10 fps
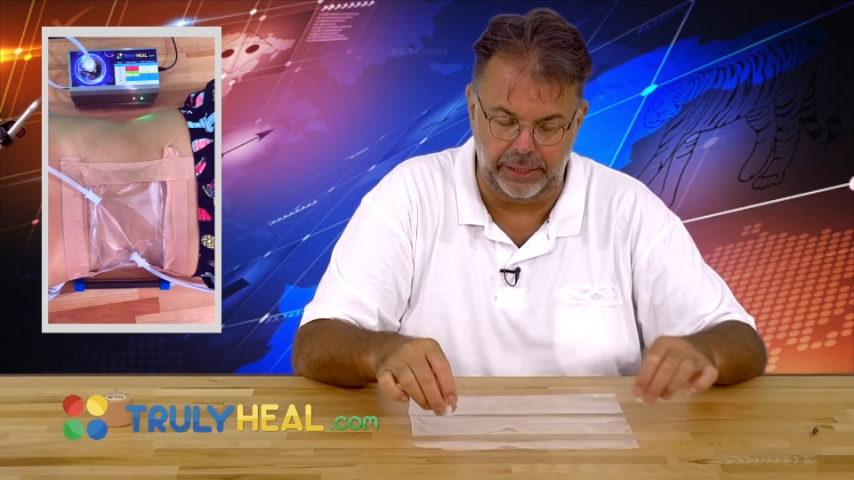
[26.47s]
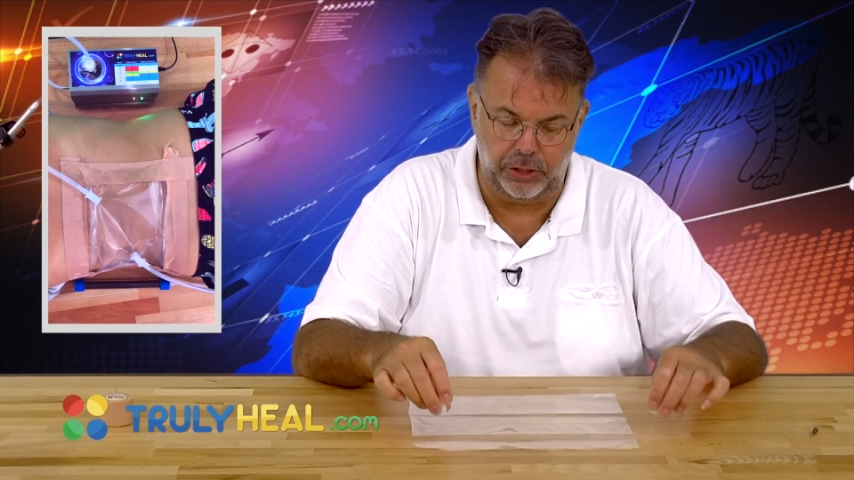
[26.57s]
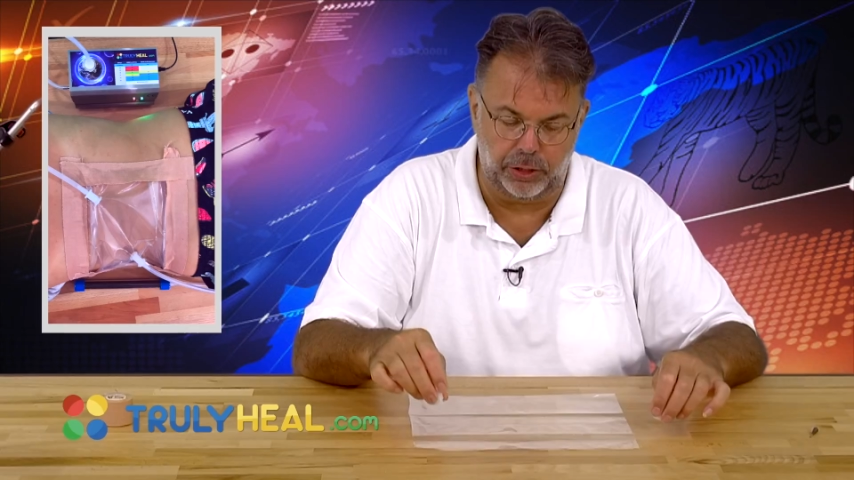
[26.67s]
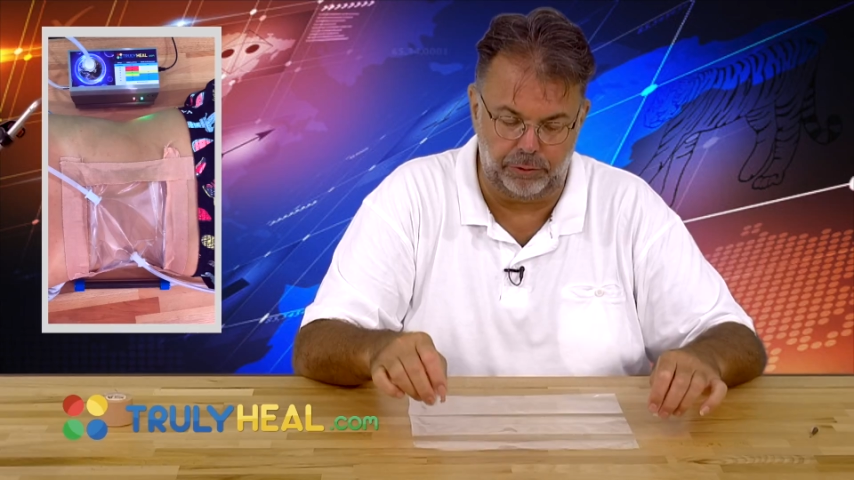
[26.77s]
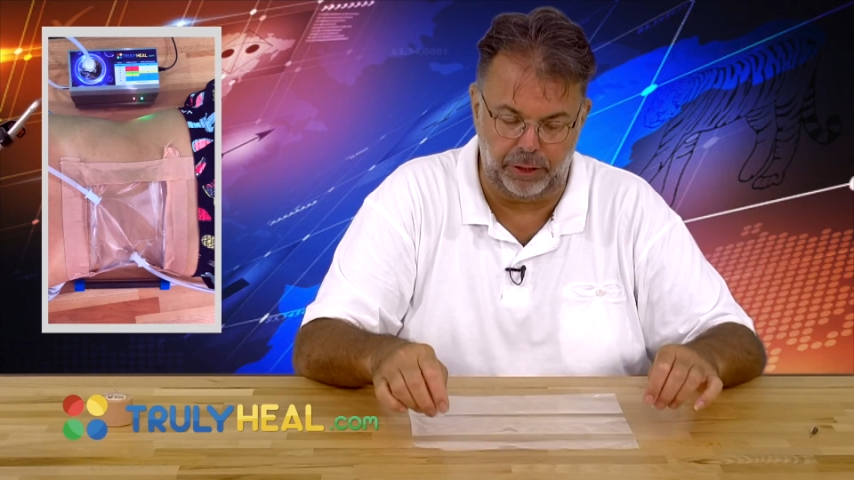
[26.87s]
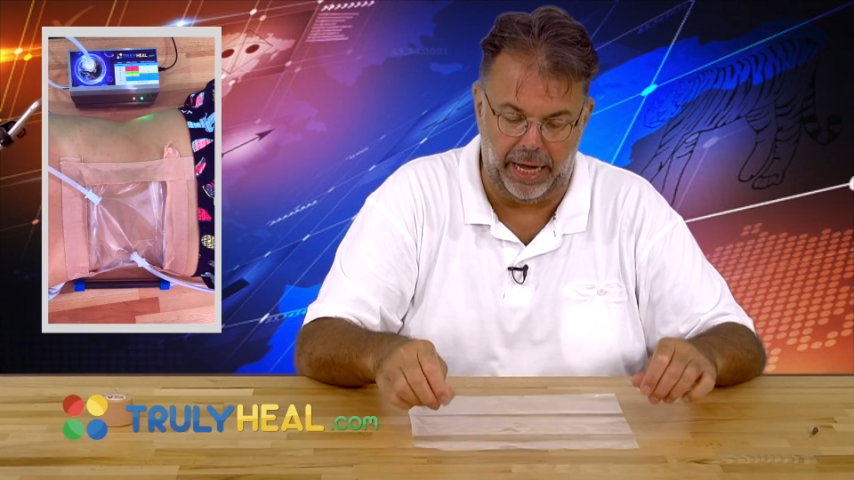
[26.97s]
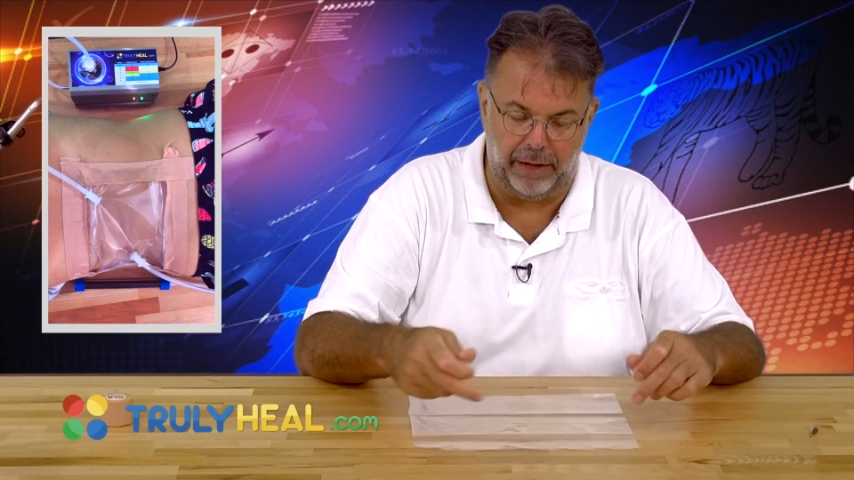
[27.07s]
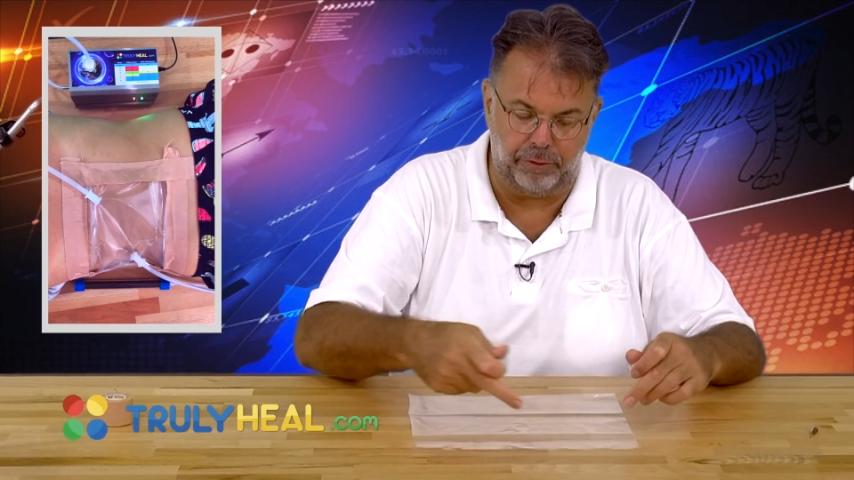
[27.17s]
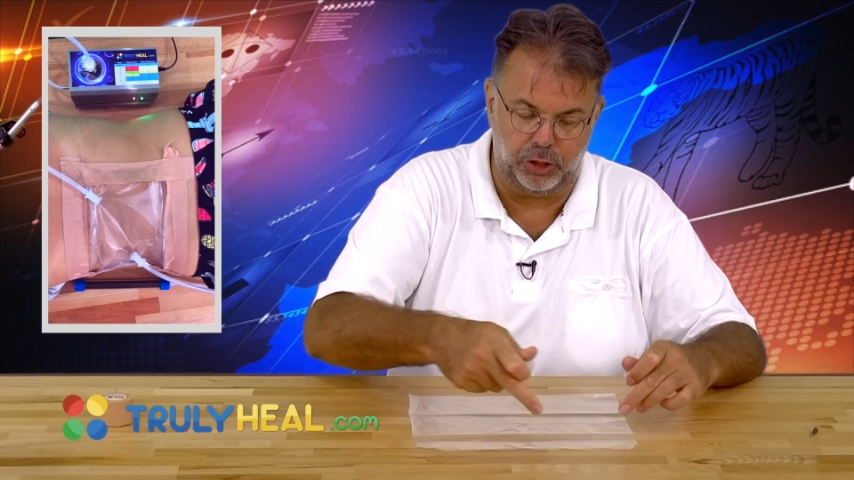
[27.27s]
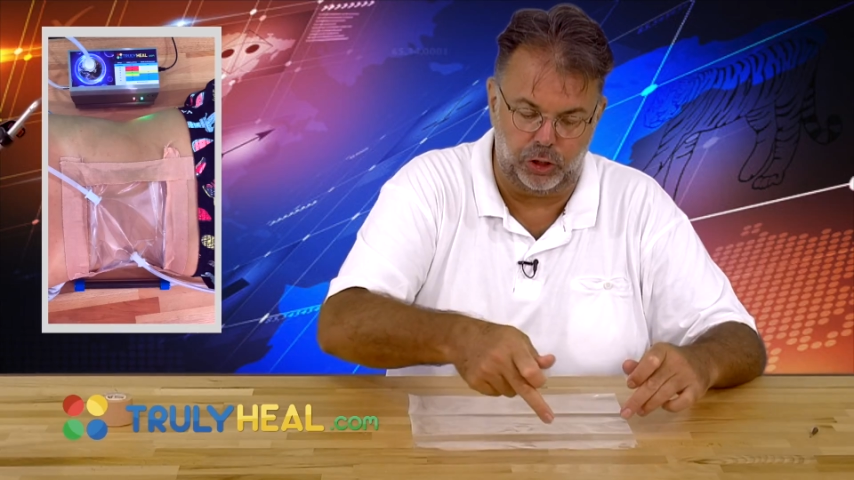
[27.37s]
So if you have
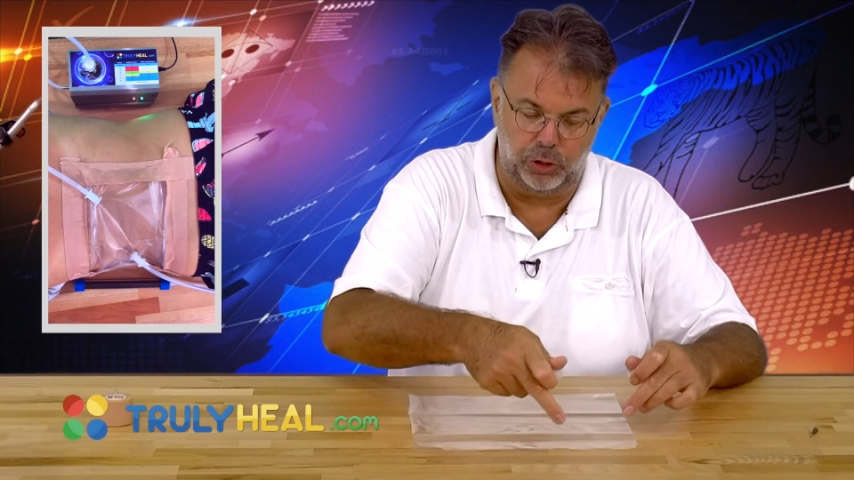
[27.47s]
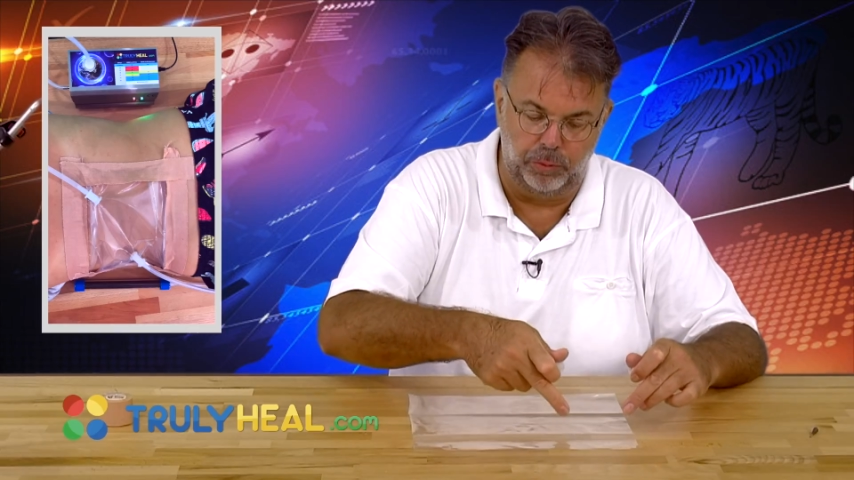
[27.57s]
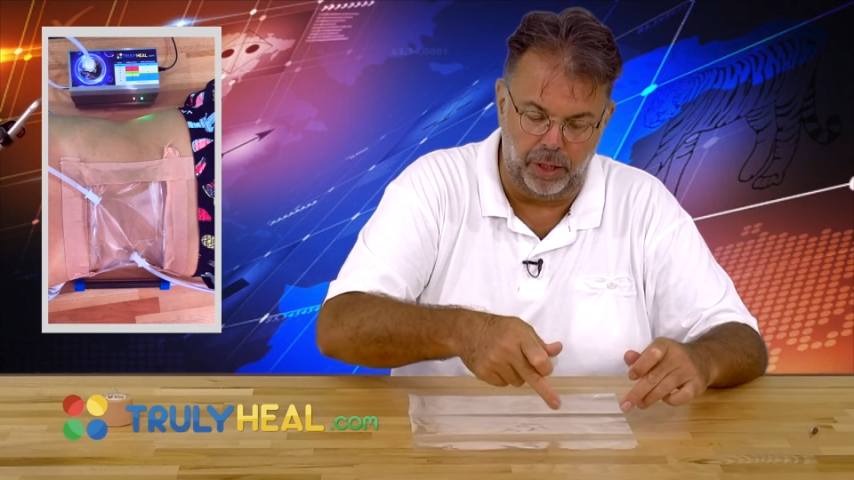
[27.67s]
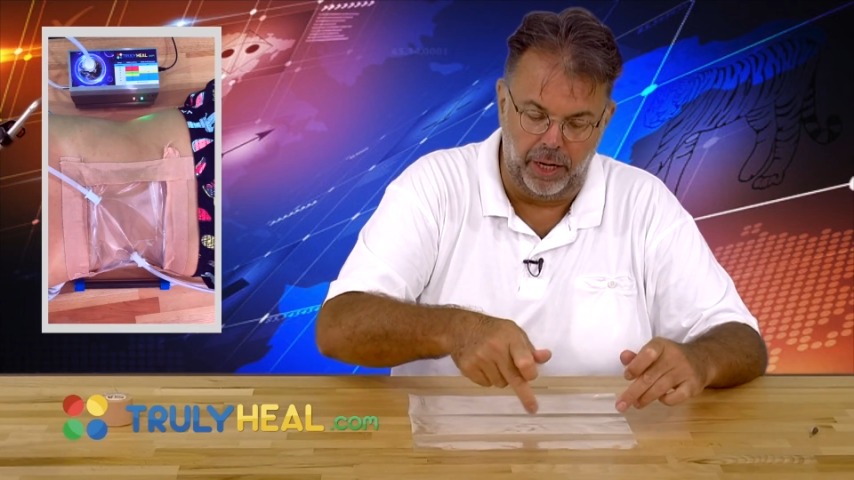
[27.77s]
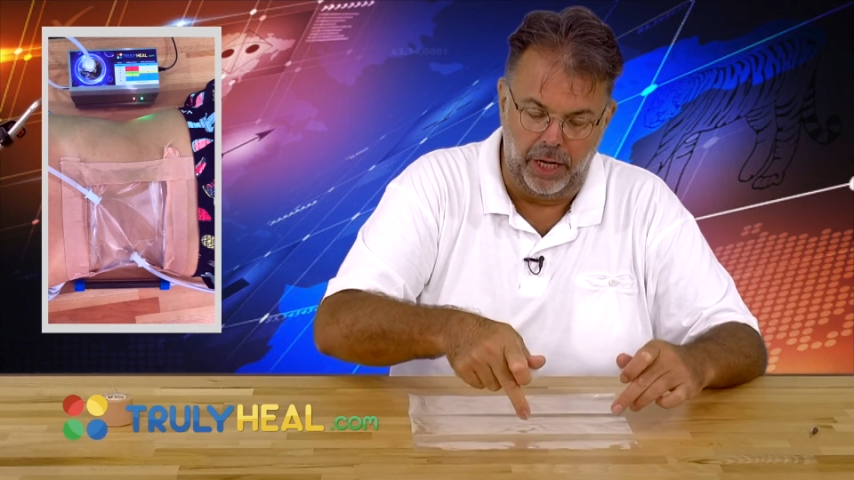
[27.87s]
a tumor,